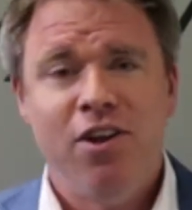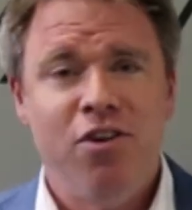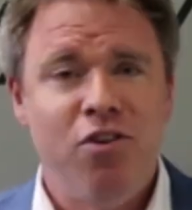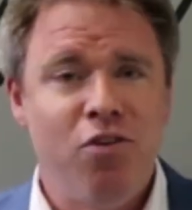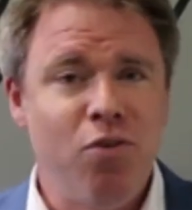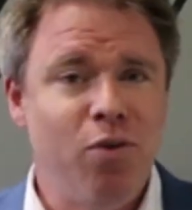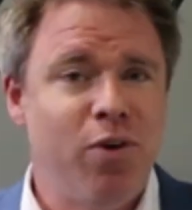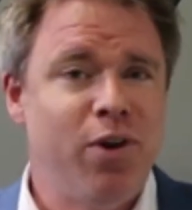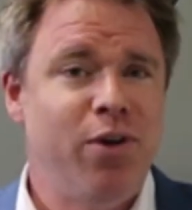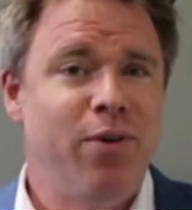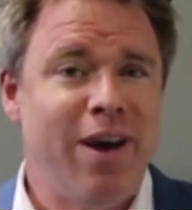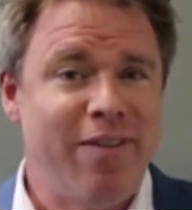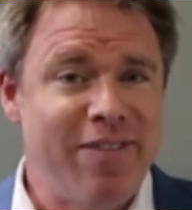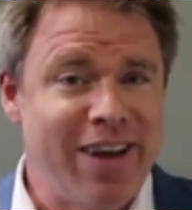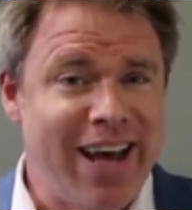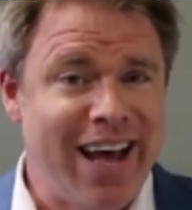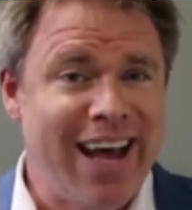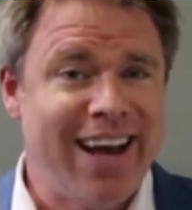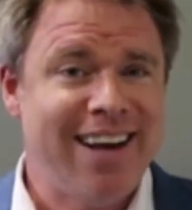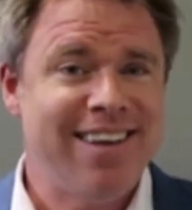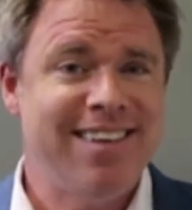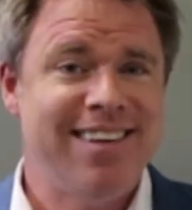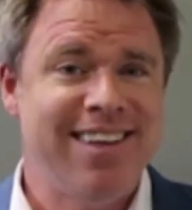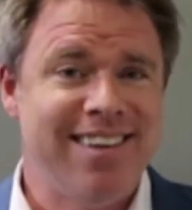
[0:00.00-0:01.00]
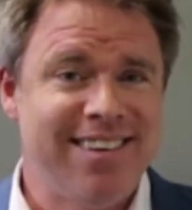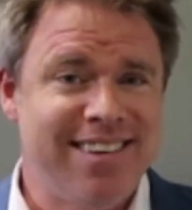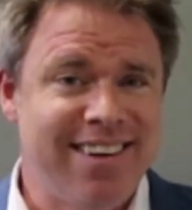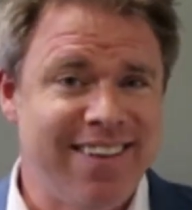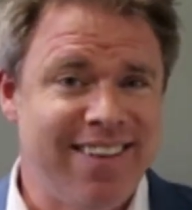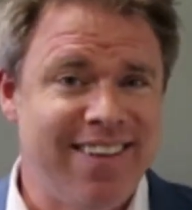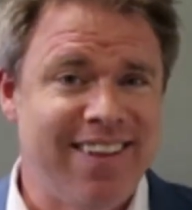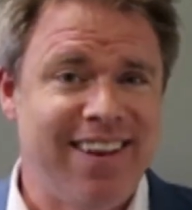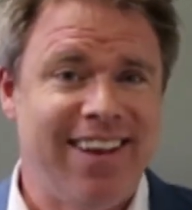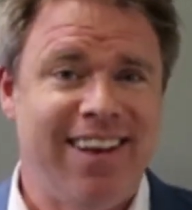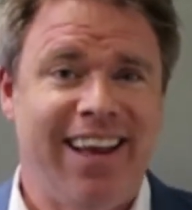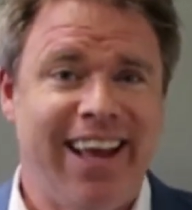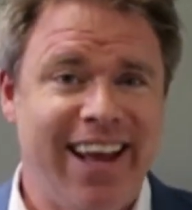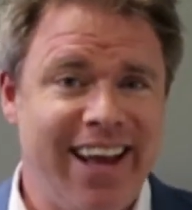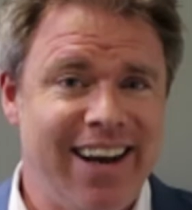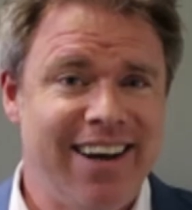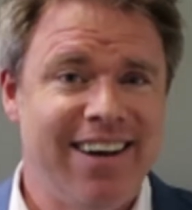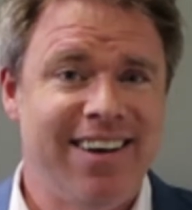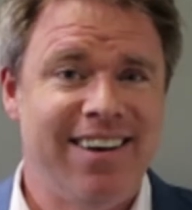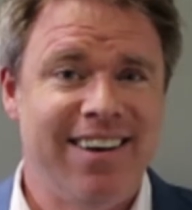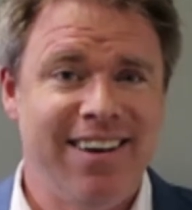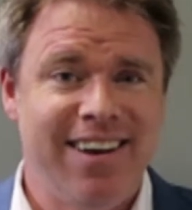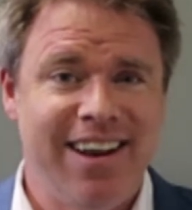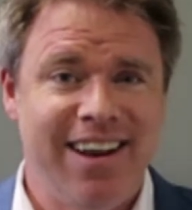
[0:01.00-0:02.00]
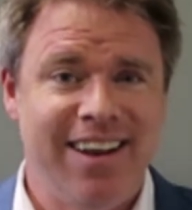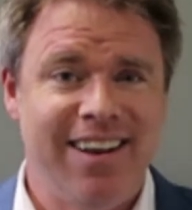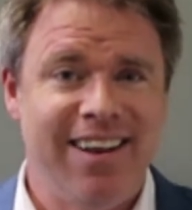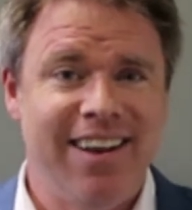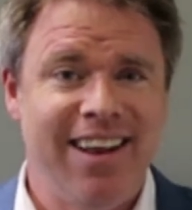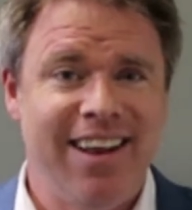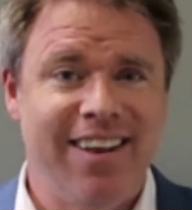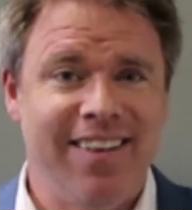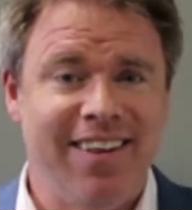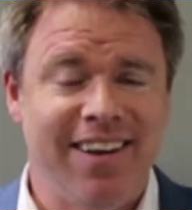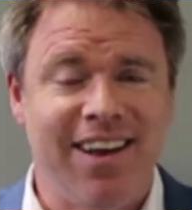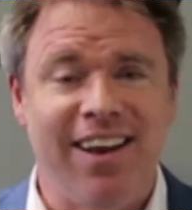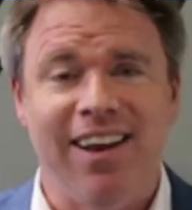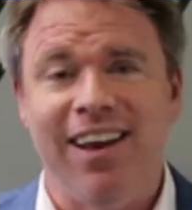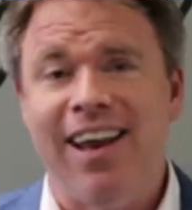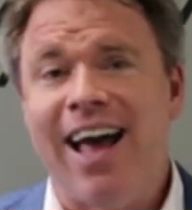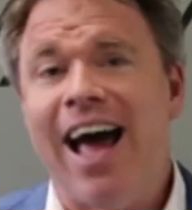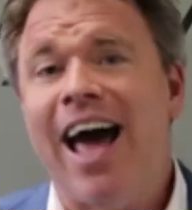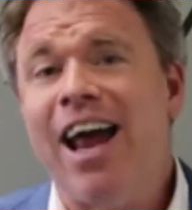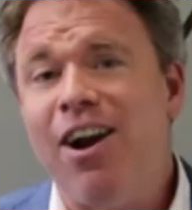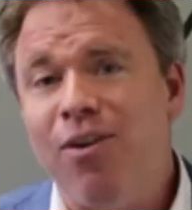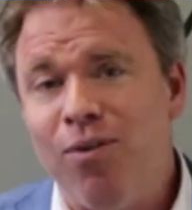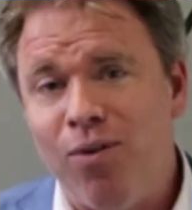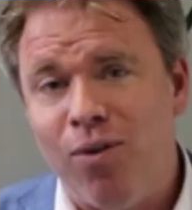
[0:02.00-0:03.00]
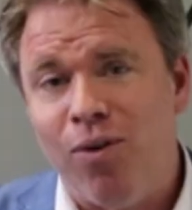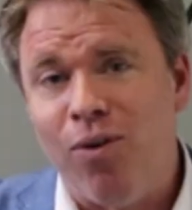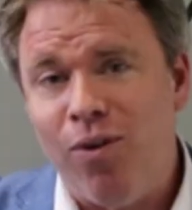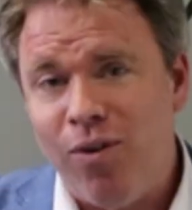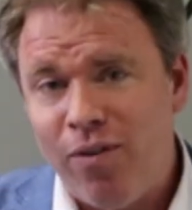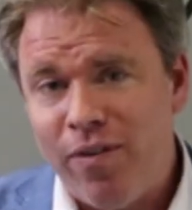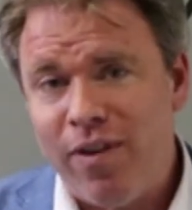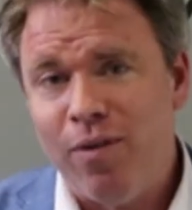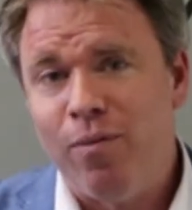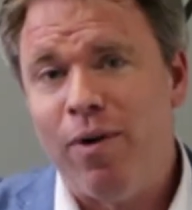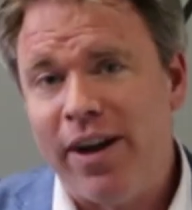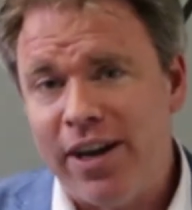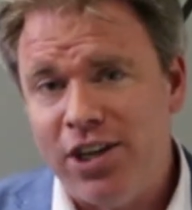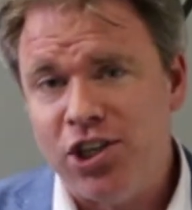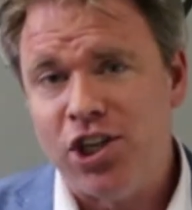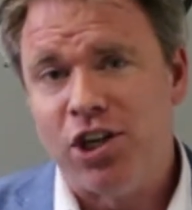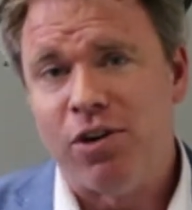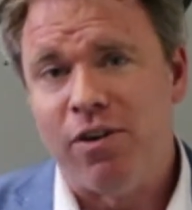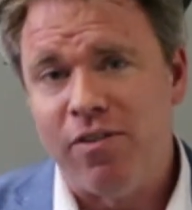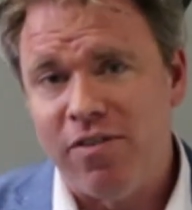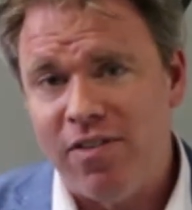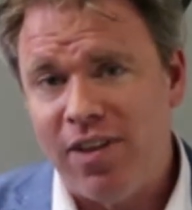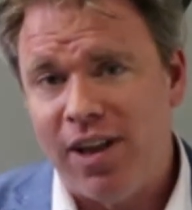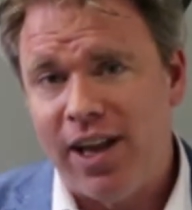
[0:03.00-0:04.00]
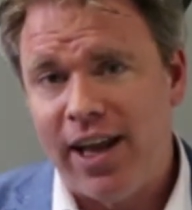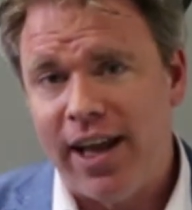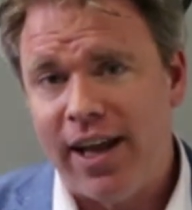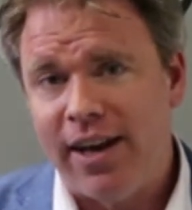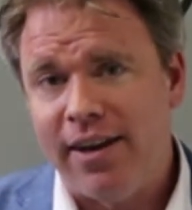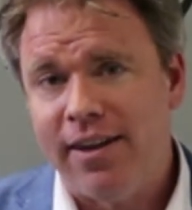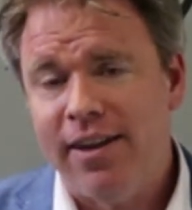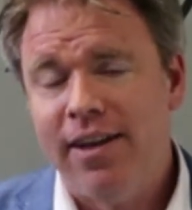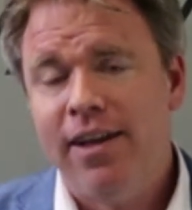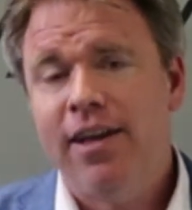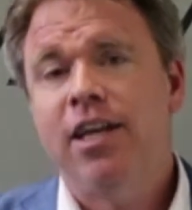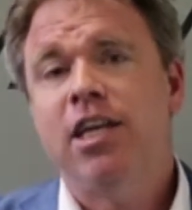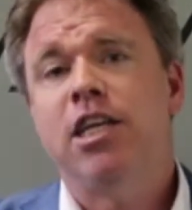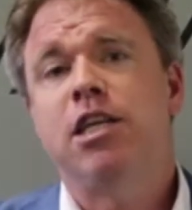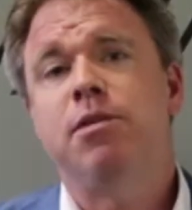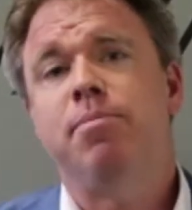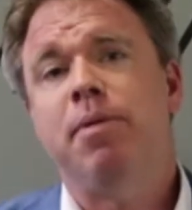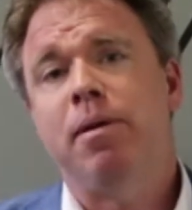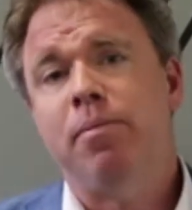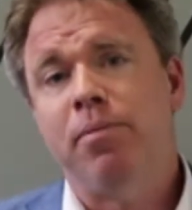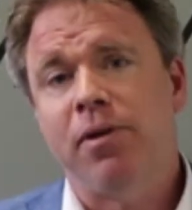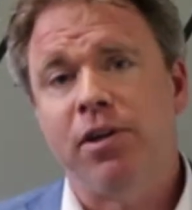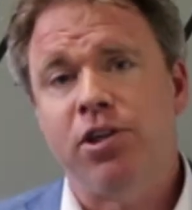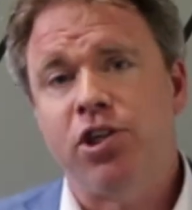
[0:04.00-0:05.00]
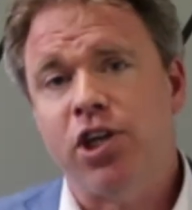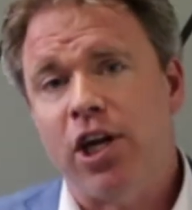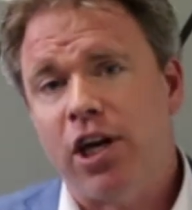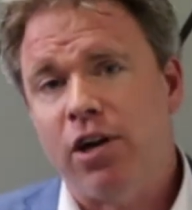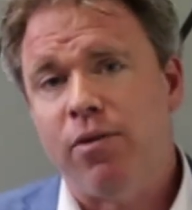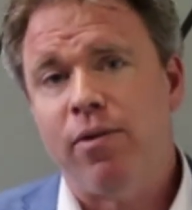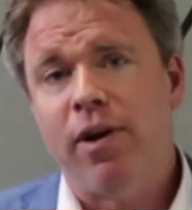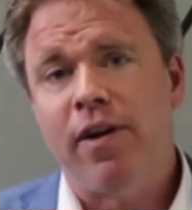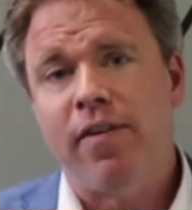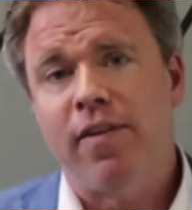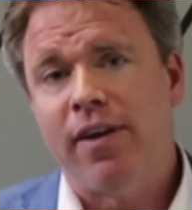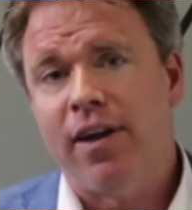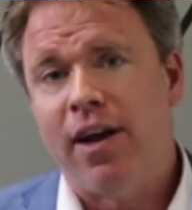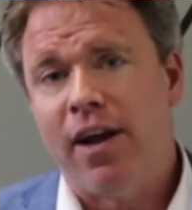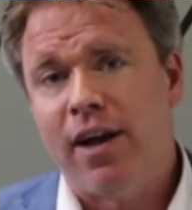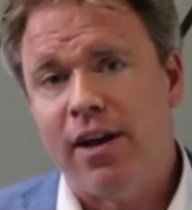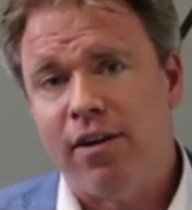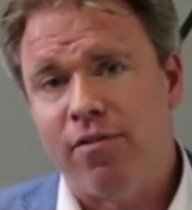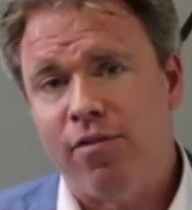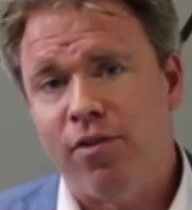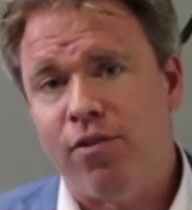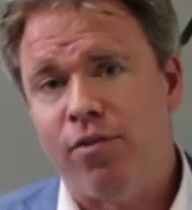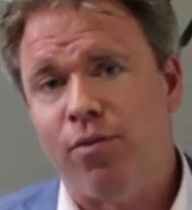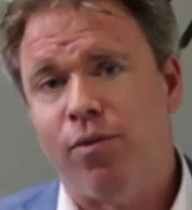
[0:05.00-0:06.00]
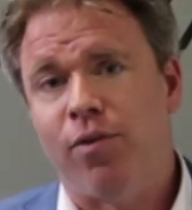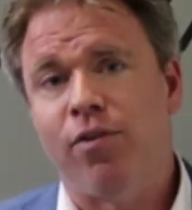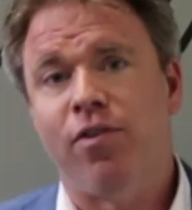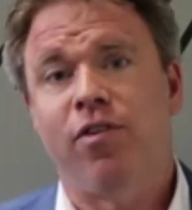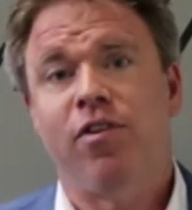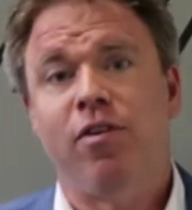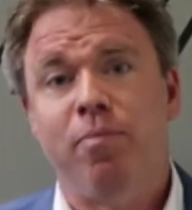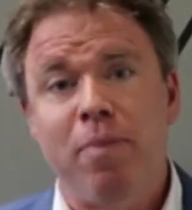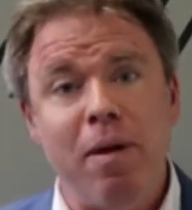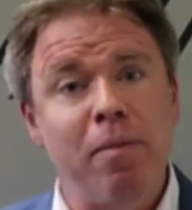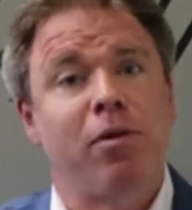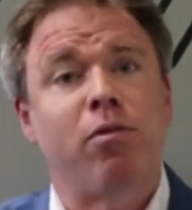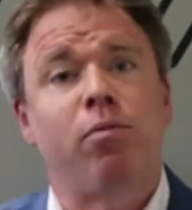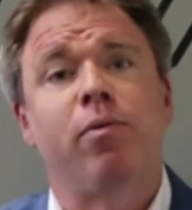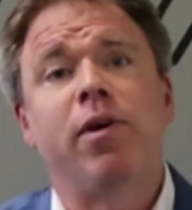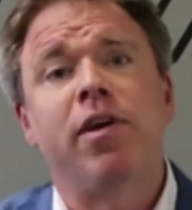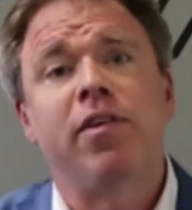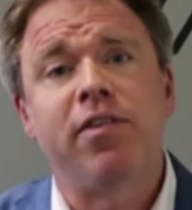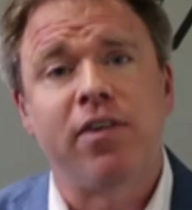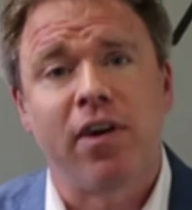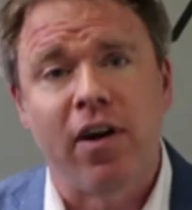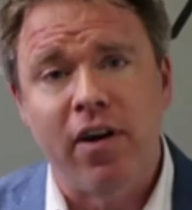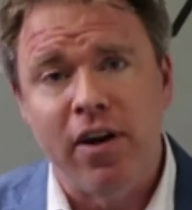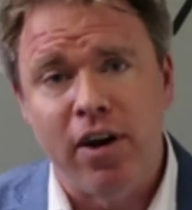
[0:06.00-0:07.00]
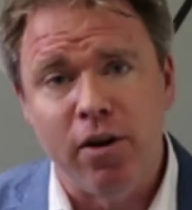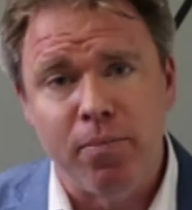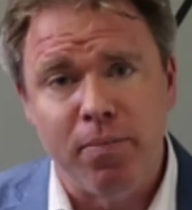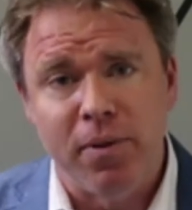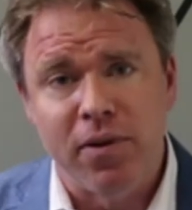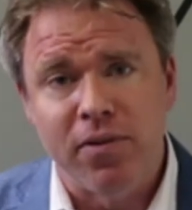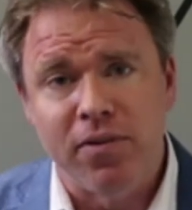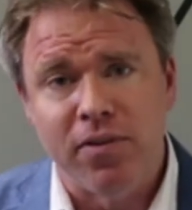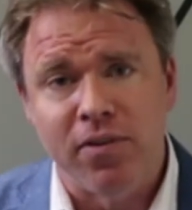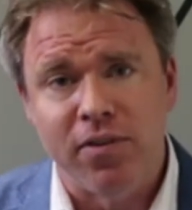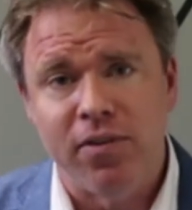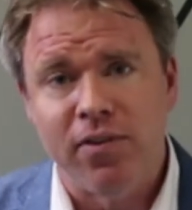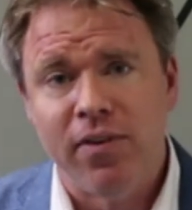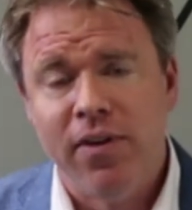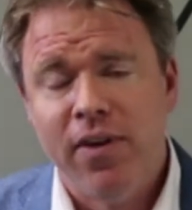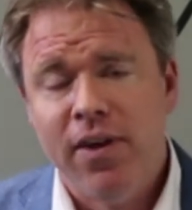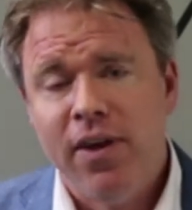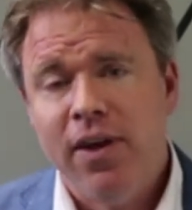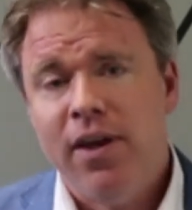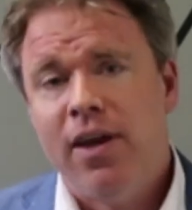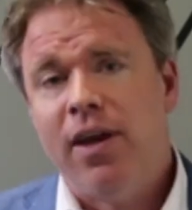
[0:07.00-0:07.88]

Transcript: nor do you have access to the land and the collateral that one can generate from the land to be able to generate the kind of resources to be able to restart your business.